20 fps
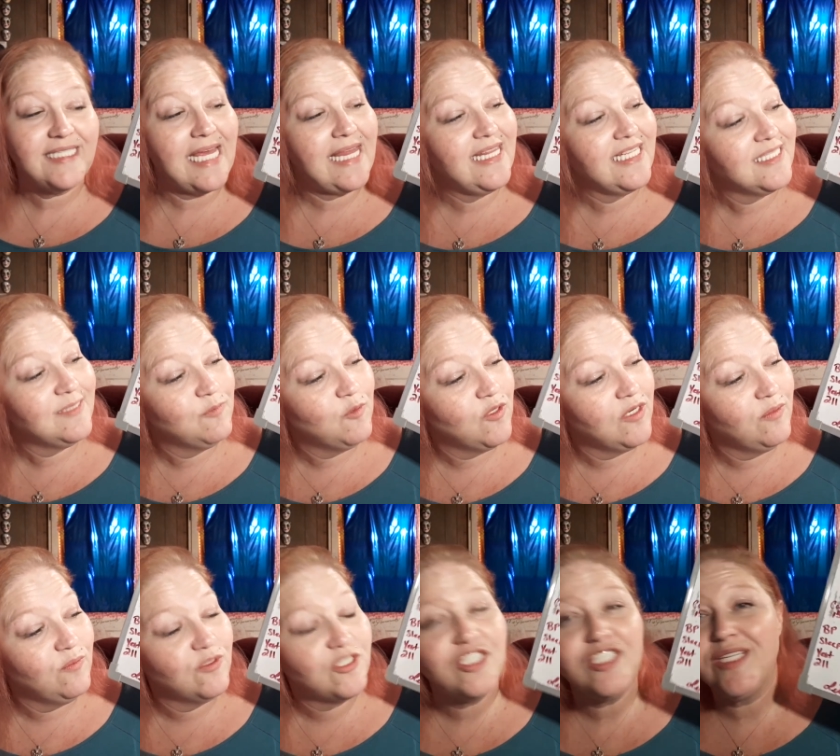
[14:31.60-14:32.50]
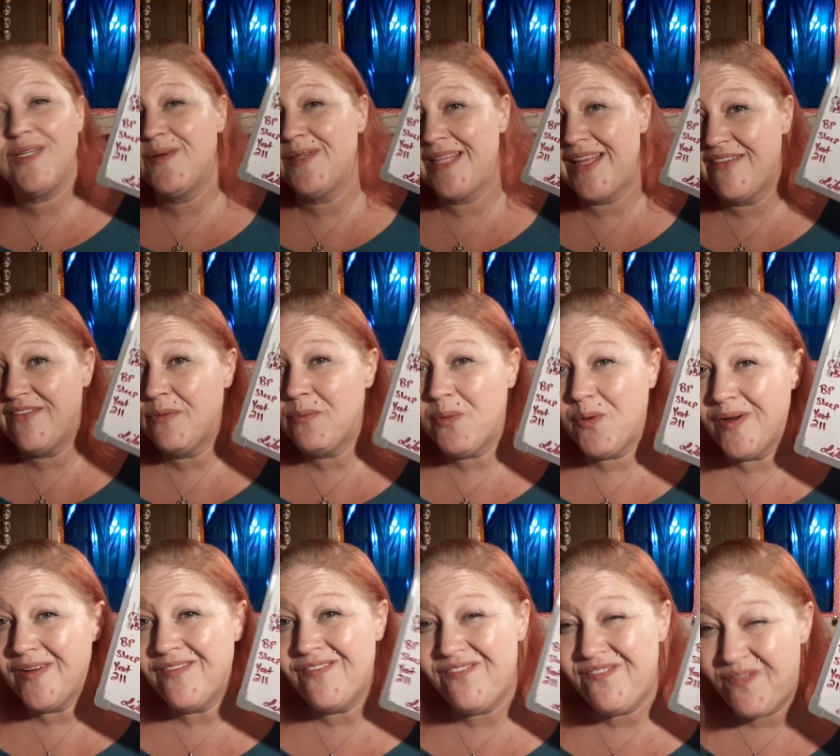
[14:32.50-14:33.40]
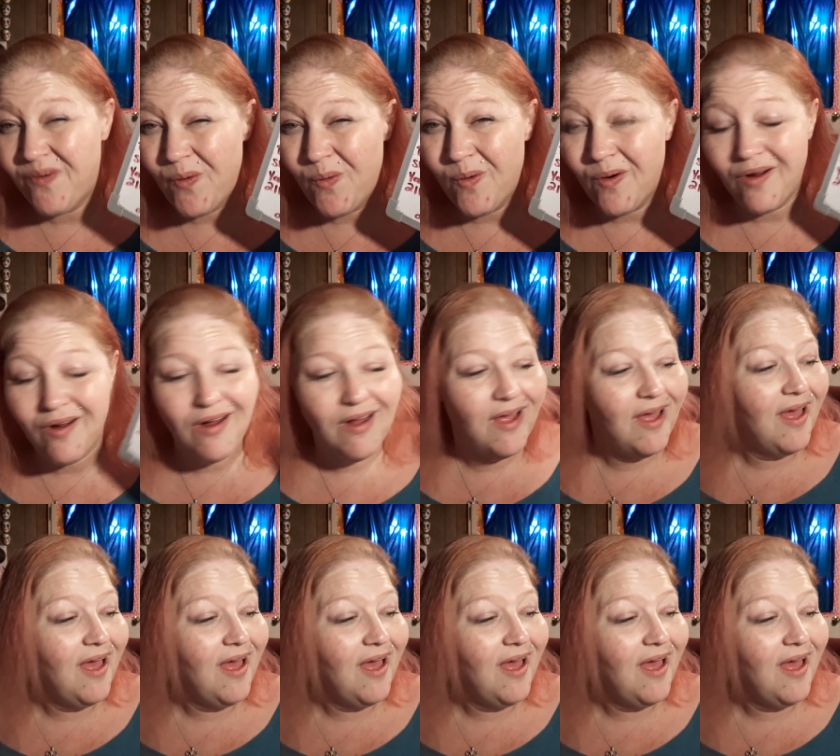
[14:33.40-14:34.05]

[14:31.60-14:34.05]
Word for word: and this morning was 211.4.